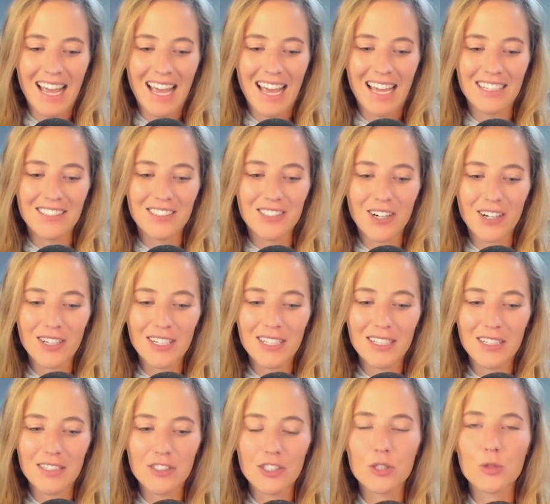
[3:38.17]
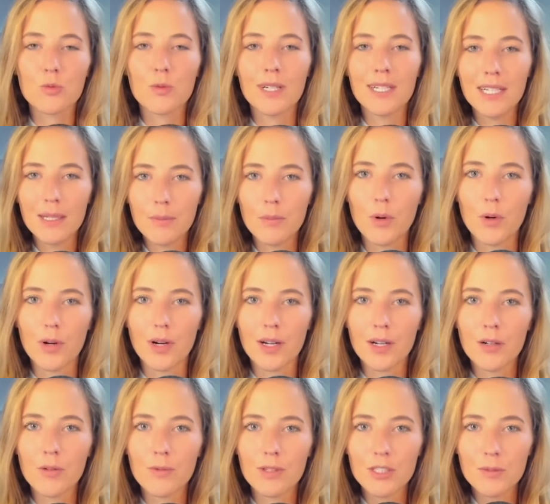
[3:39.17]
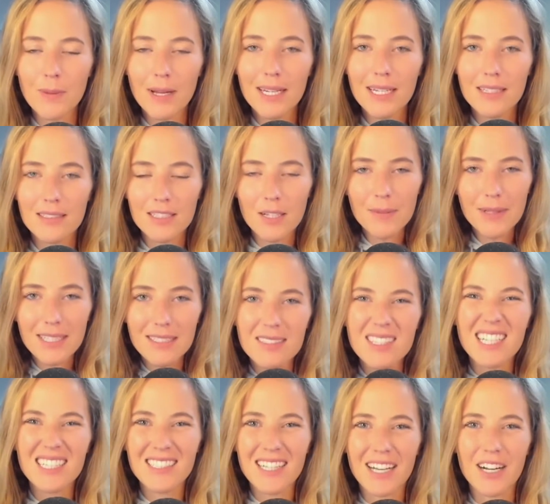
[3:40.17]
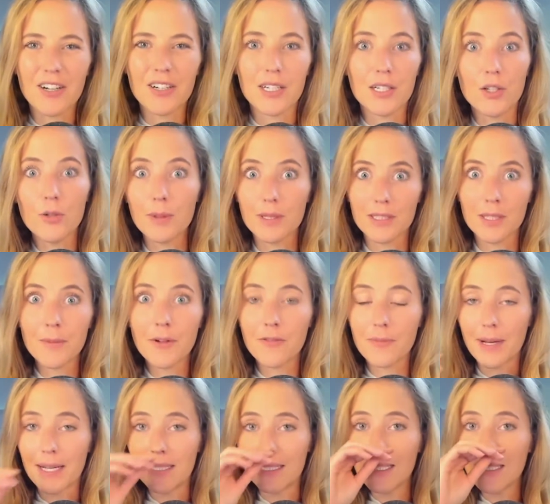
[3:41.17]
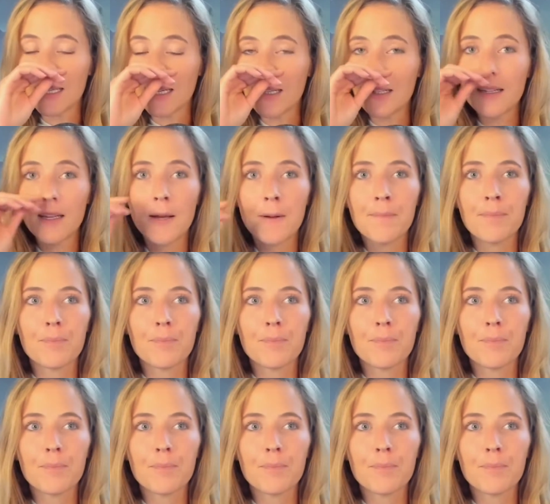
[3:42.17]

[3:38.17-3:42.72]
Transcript: and started just reading more, which some of these things I already knew, but some of them I didn't,